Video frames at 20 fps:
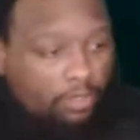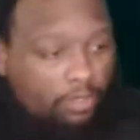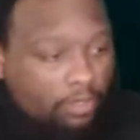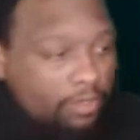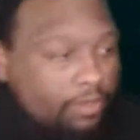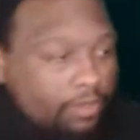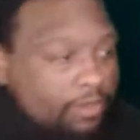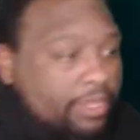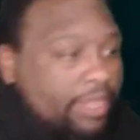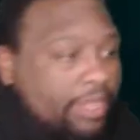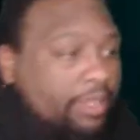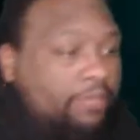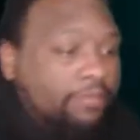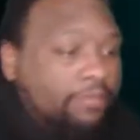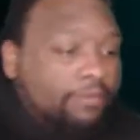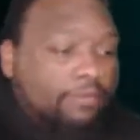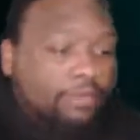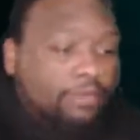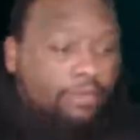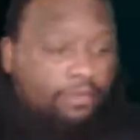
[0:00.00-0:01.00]
okay,
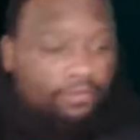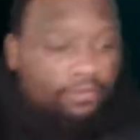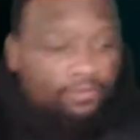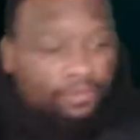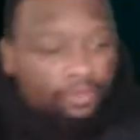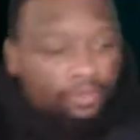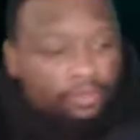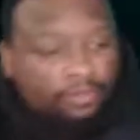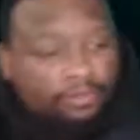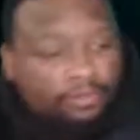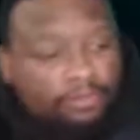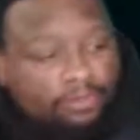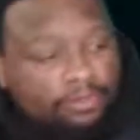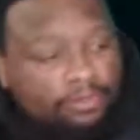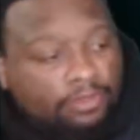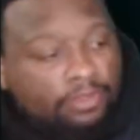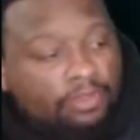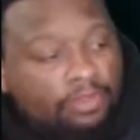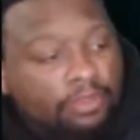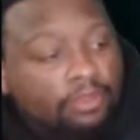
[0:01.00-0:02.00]
so
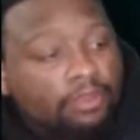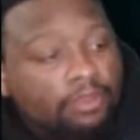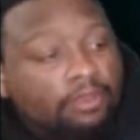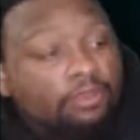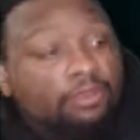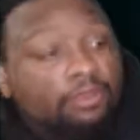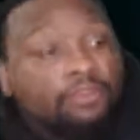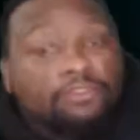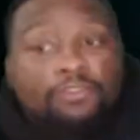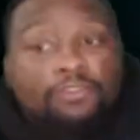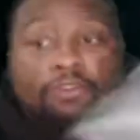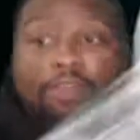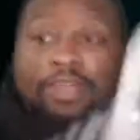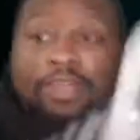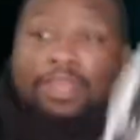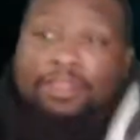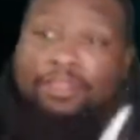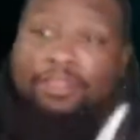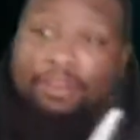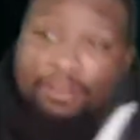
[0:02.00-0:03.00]
of course you know I
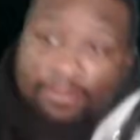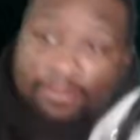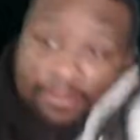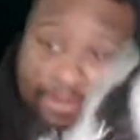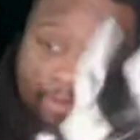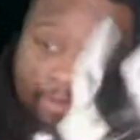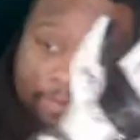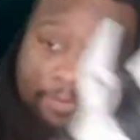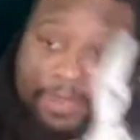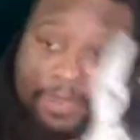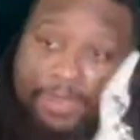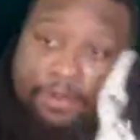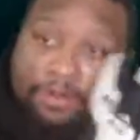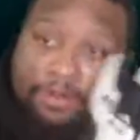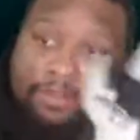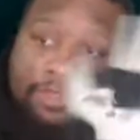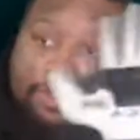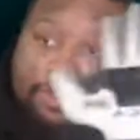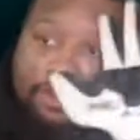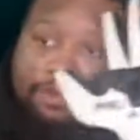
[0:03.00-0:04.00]
got the Nintendo Power
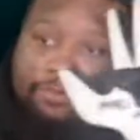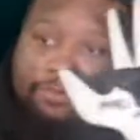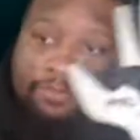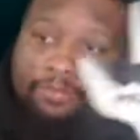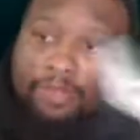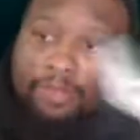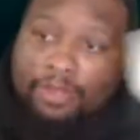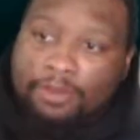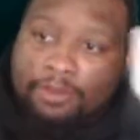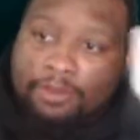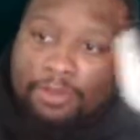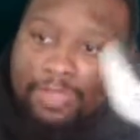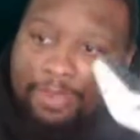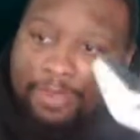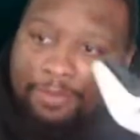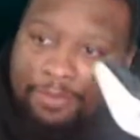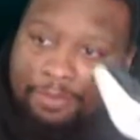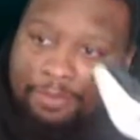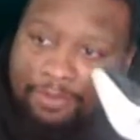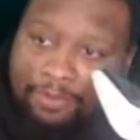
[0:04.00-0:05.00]
Glove. I know a lot
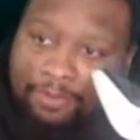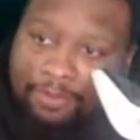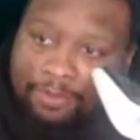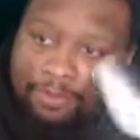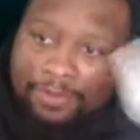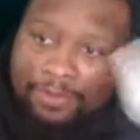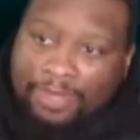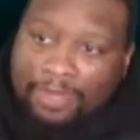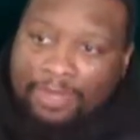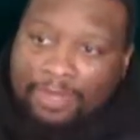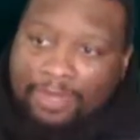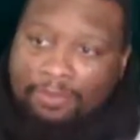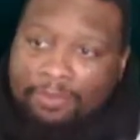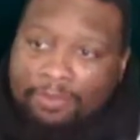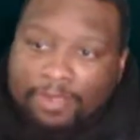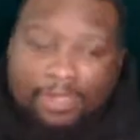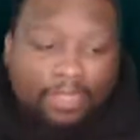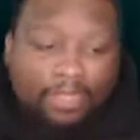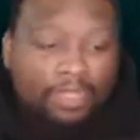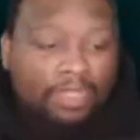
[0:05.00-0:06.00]
of people know about it.
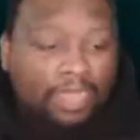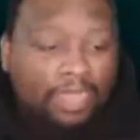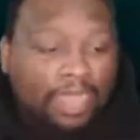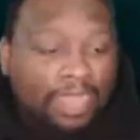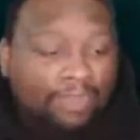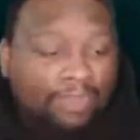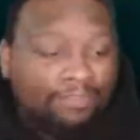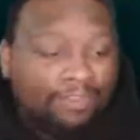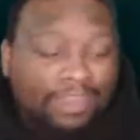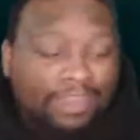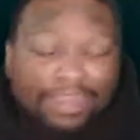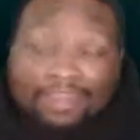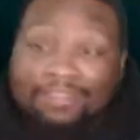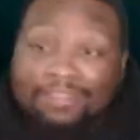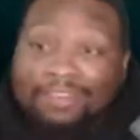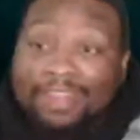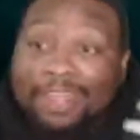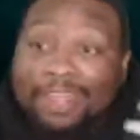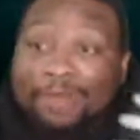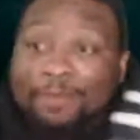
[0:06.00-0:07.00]
I actually got it
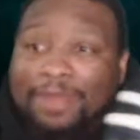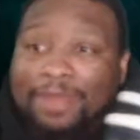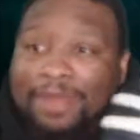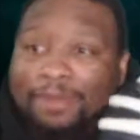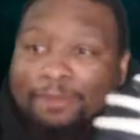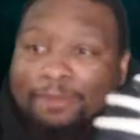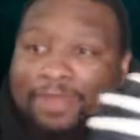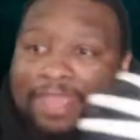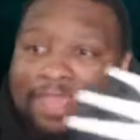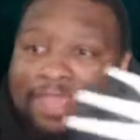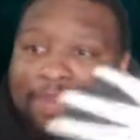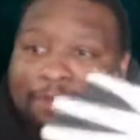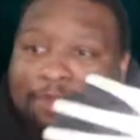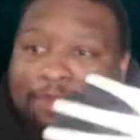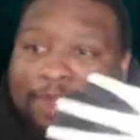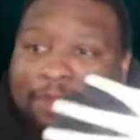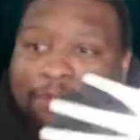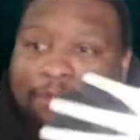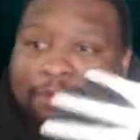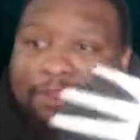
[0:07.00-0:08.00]
signed by the band
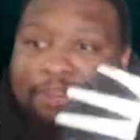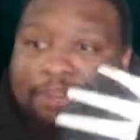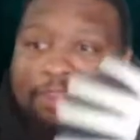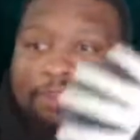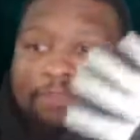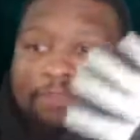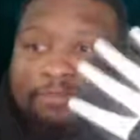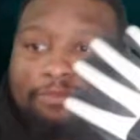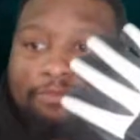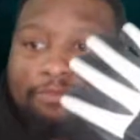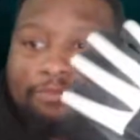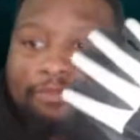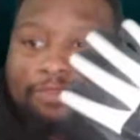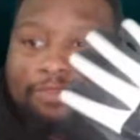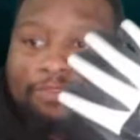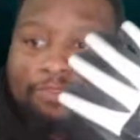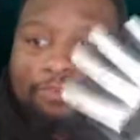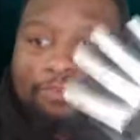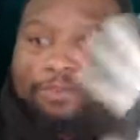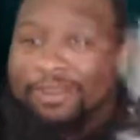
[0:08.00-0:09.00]
Power Glove,
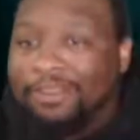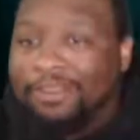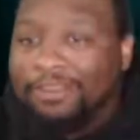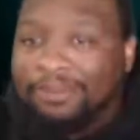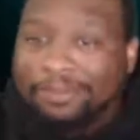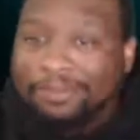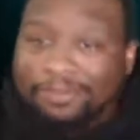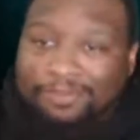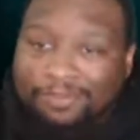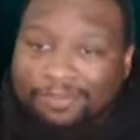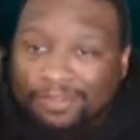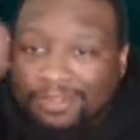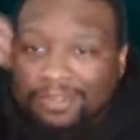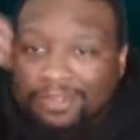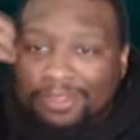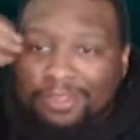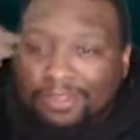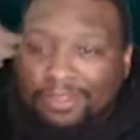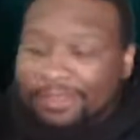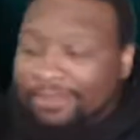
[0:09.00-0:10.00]
which is pretty cool.
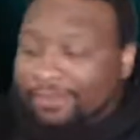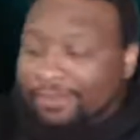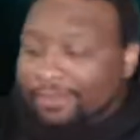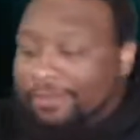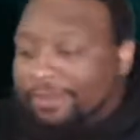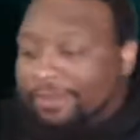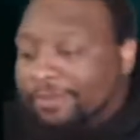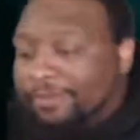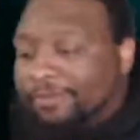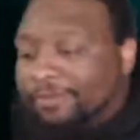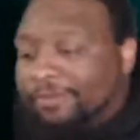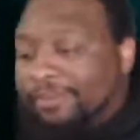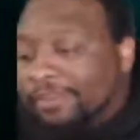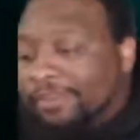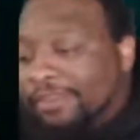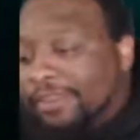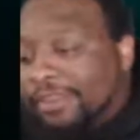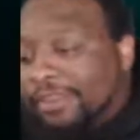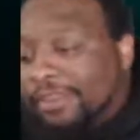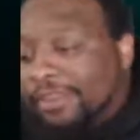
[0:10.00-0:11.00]
So
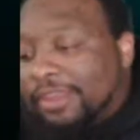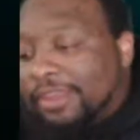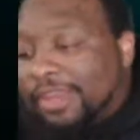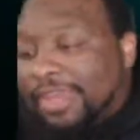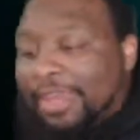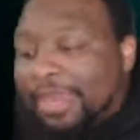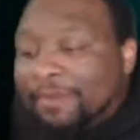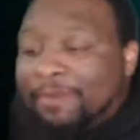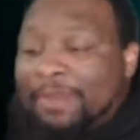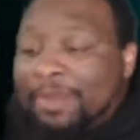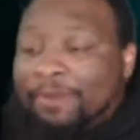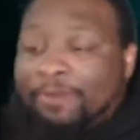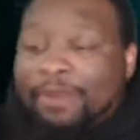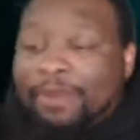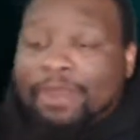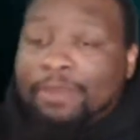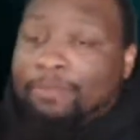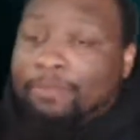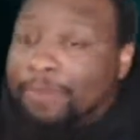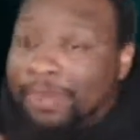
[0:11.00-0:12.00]
I got my
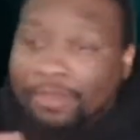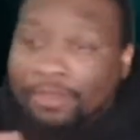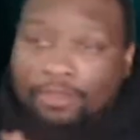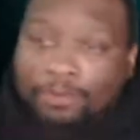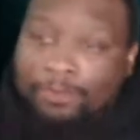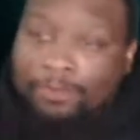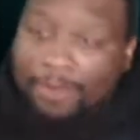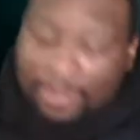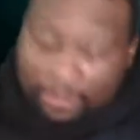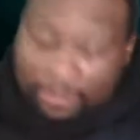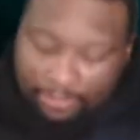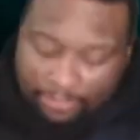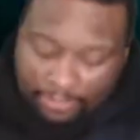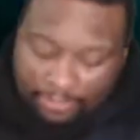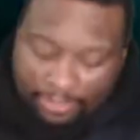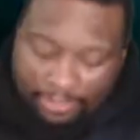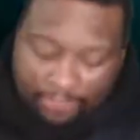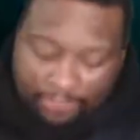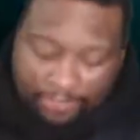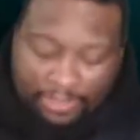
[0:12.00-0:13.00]
right regular Power
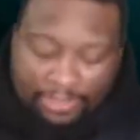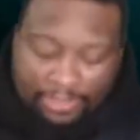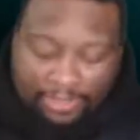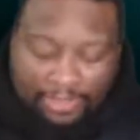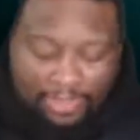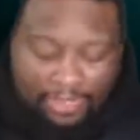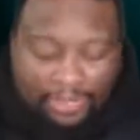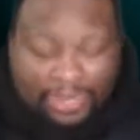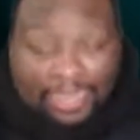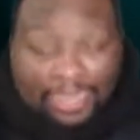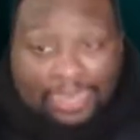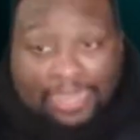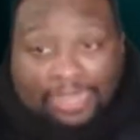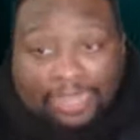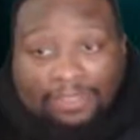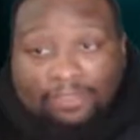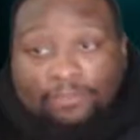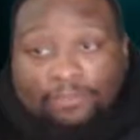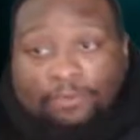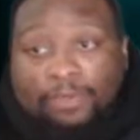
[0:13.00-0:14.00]
Glove, and then I
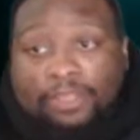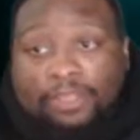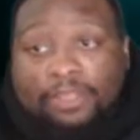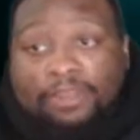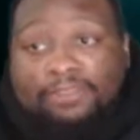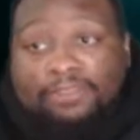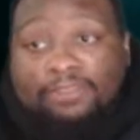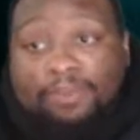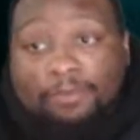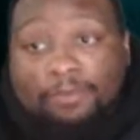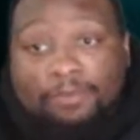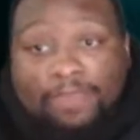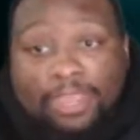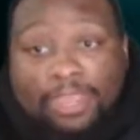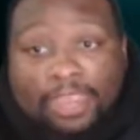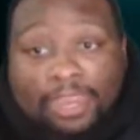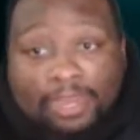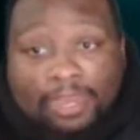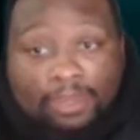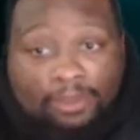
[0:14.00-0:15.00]
got this one custom
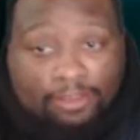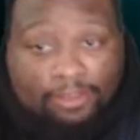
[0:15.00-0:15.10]
made,